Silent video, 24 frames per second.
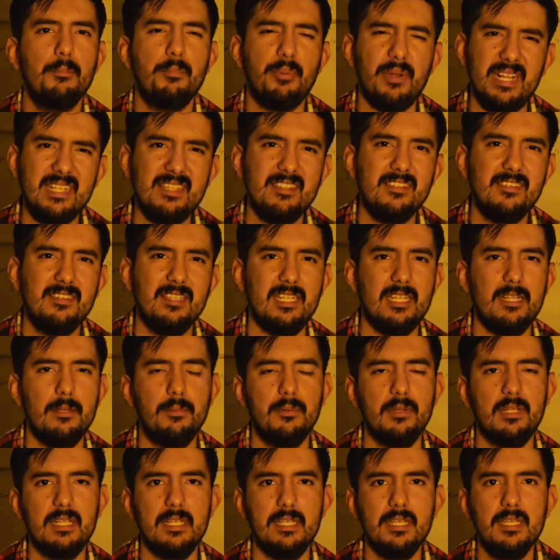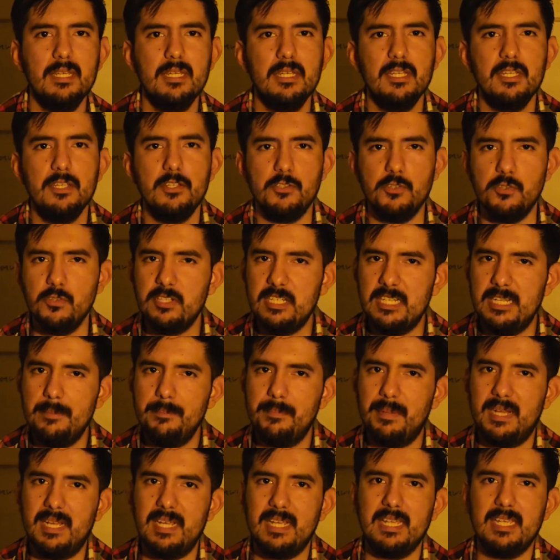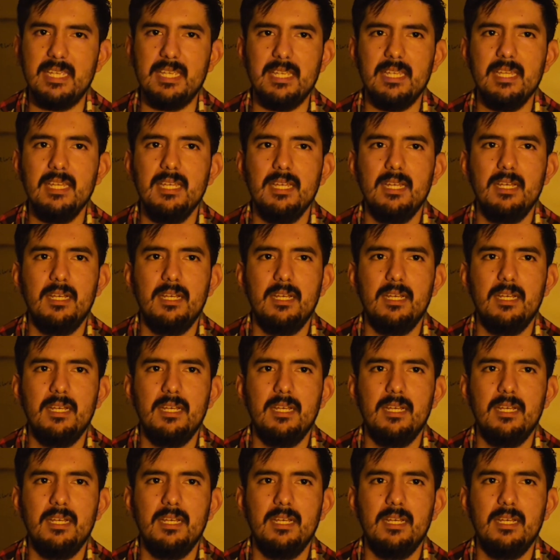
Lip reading: Practice deliberately, usually by